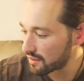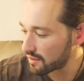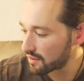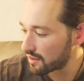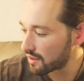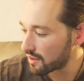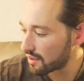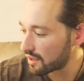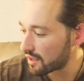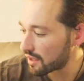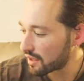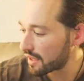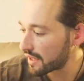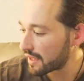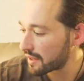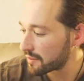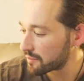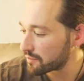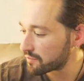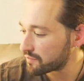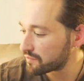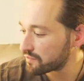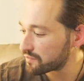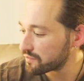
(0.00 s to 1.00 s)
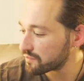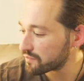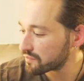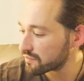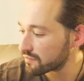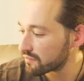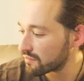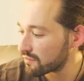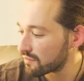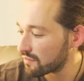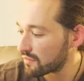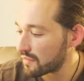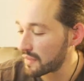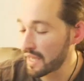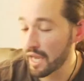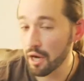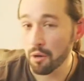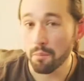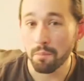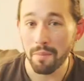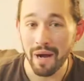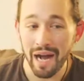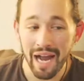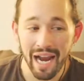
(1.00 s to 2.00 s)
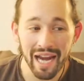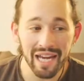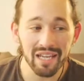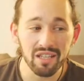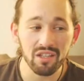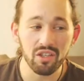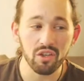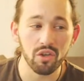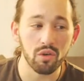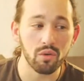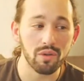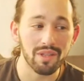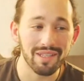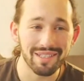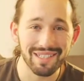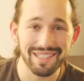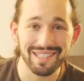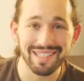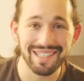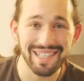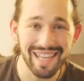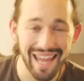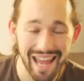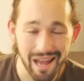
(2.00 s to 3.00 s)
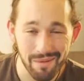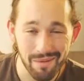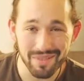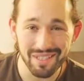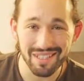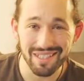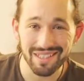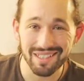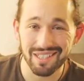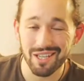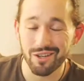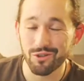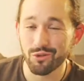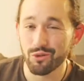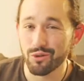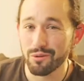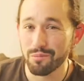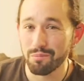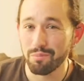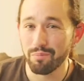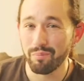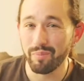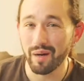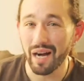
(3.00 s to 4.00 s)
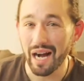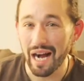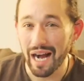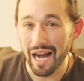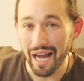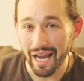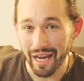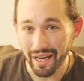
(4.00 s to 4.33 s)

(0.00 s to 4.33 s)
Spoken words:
All right. Now, mind you, this is the M600 Buy.